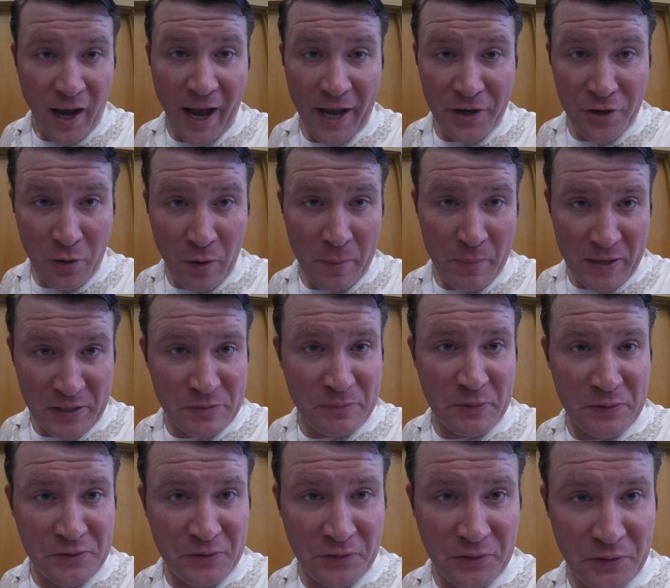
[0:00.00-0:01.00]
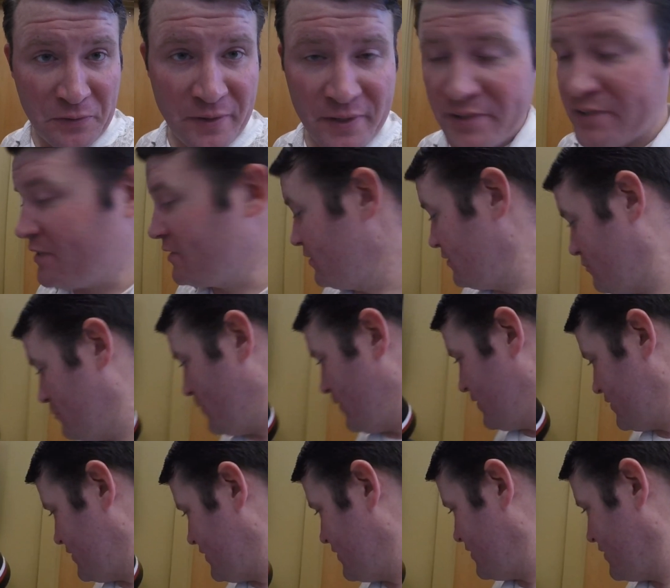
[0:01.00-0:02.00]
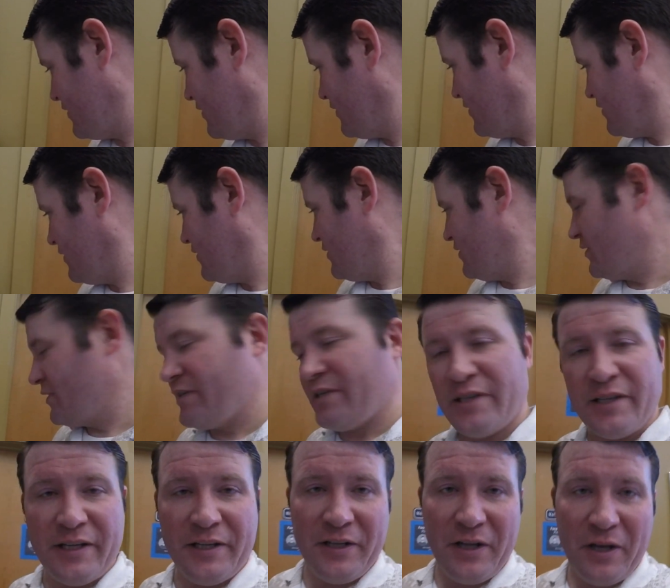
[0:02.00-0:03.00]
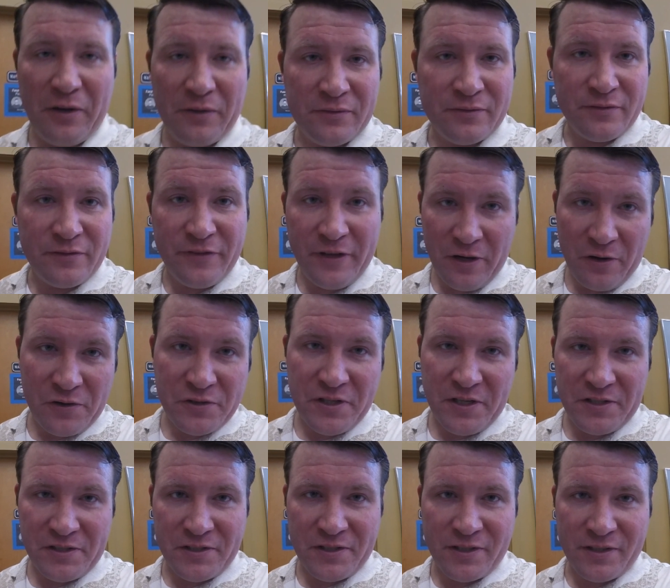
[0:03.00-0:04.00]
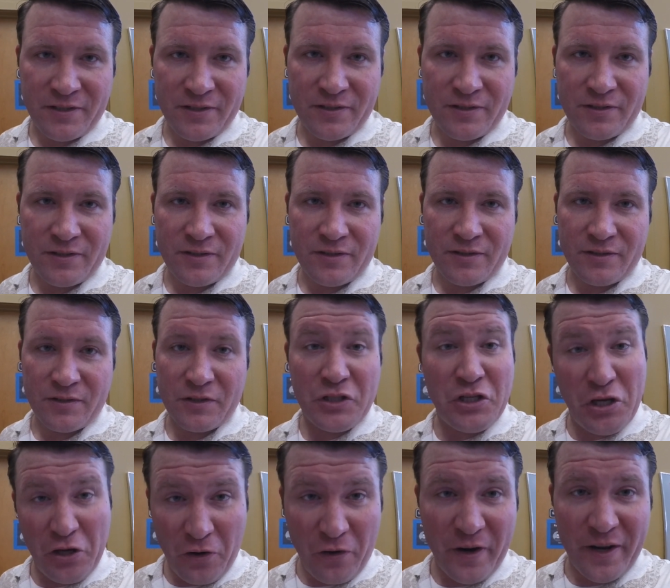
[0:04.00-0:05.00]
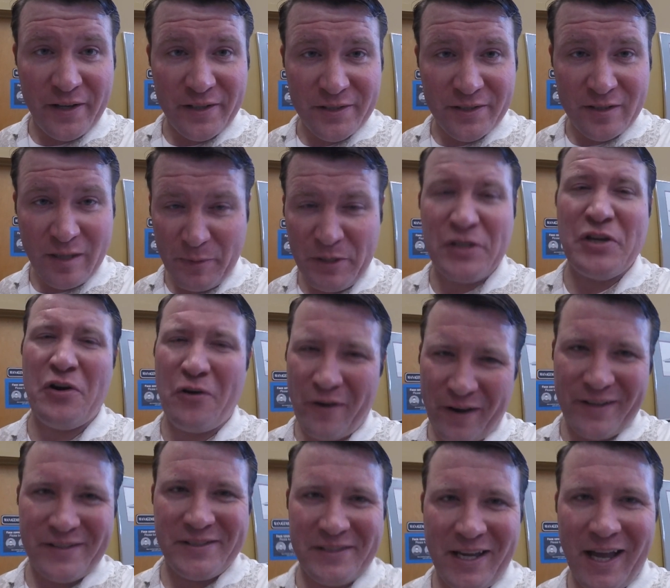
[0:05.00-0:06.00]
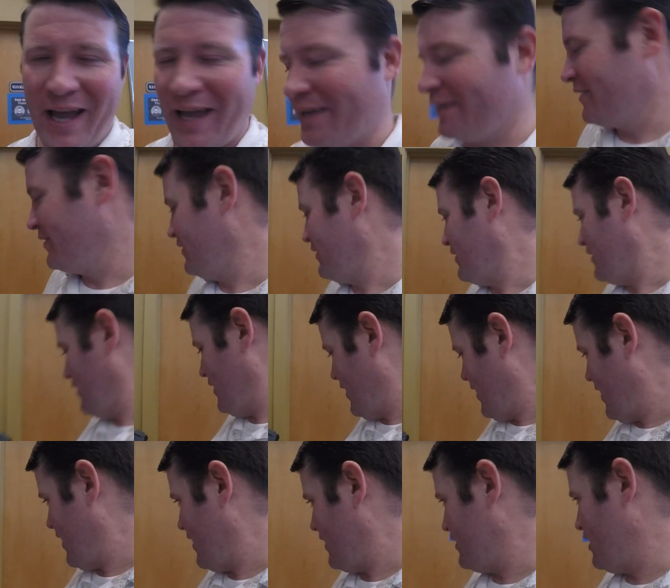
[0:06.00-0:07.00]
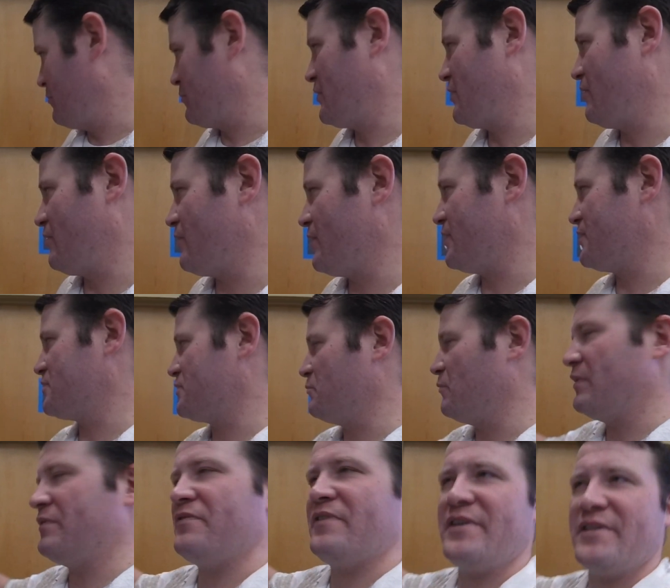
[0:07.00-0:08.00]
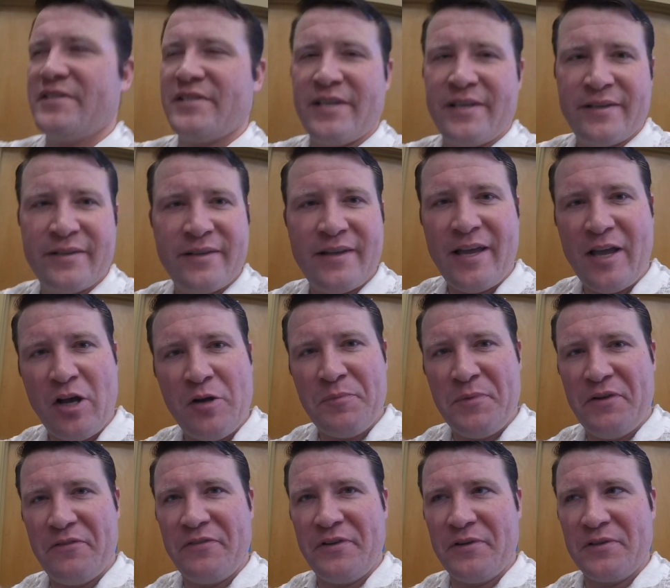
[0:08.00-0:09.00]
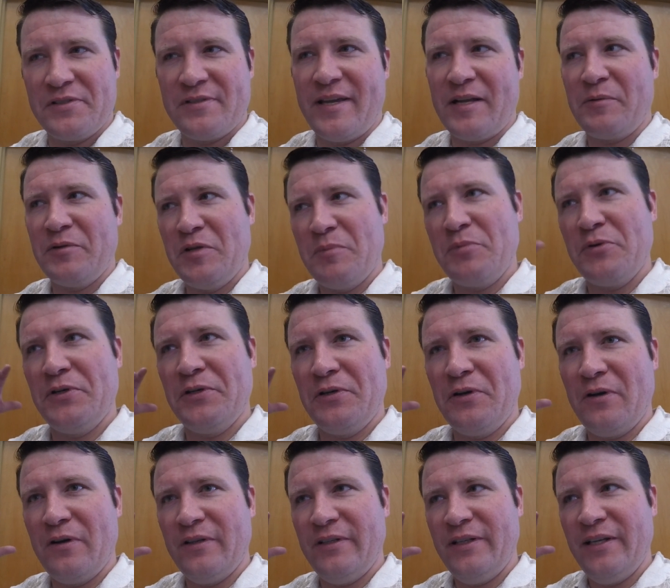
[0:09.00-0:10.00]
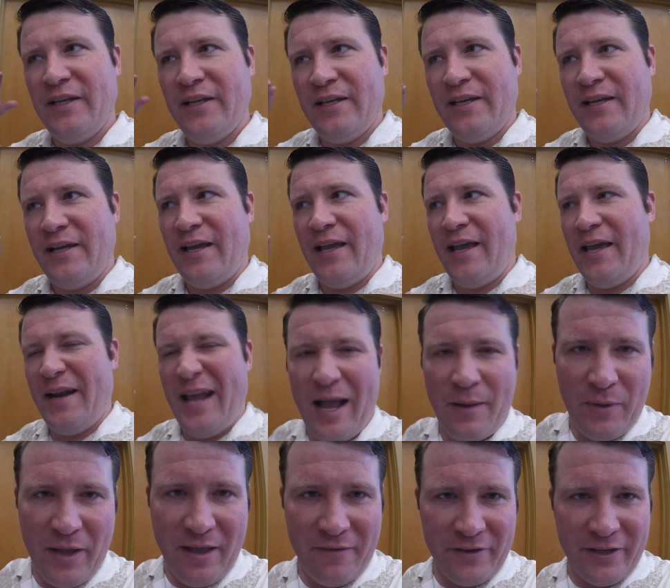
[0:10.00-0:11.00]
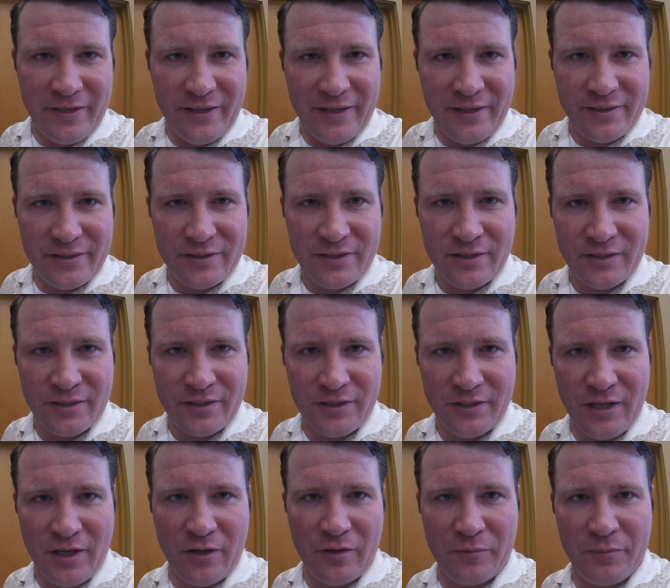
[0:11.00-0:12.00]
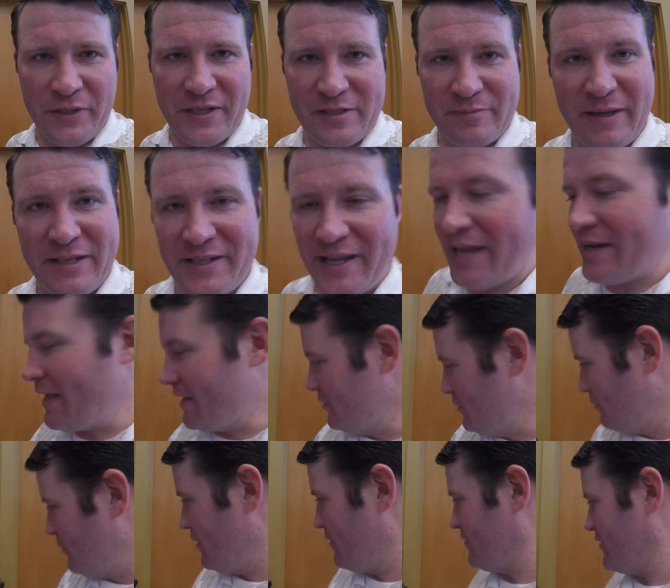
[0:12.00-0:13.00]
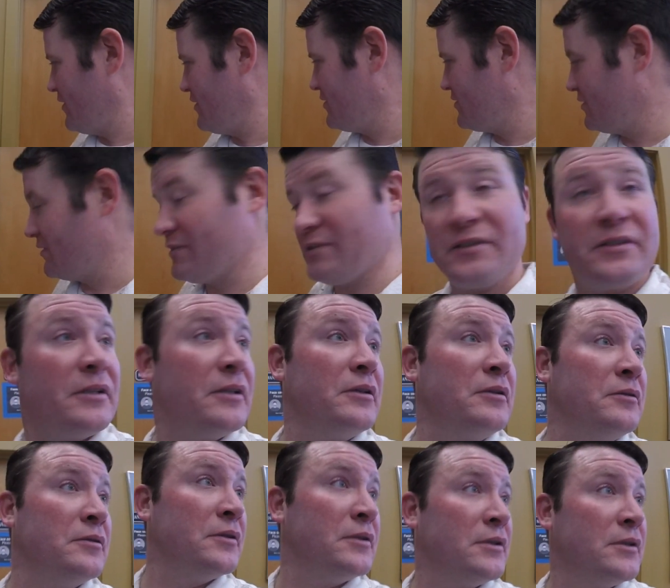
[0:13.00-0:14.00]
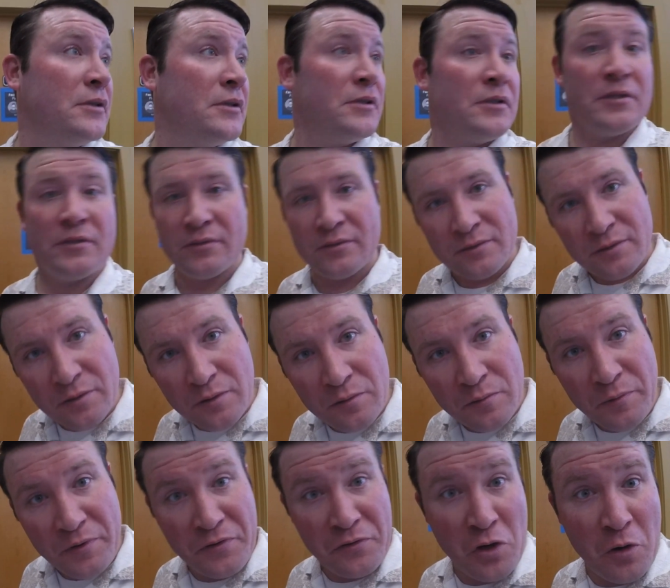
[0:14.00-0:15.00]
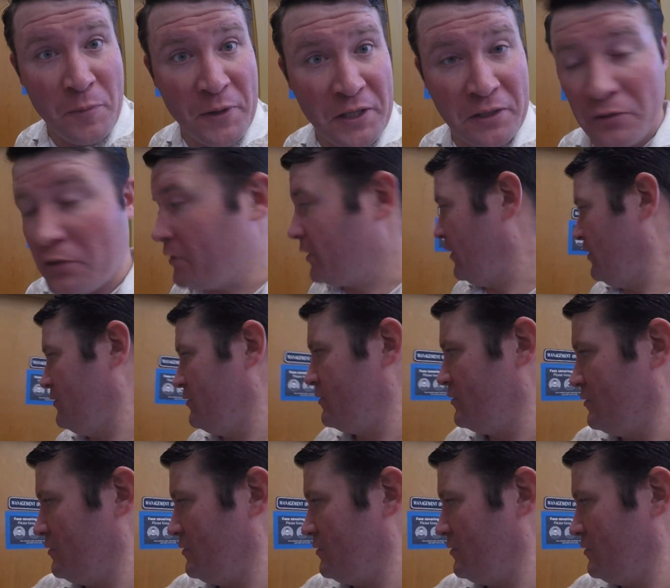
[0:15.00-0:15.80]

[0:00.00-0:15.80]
I know I'm not supposed to do this, but, you know, Fears is curious. I'm a curious guy. And I'm curious what this helmet feels like when you put it on and how heavy it is, you know, because my dad had to wear this. So, with nobody looking,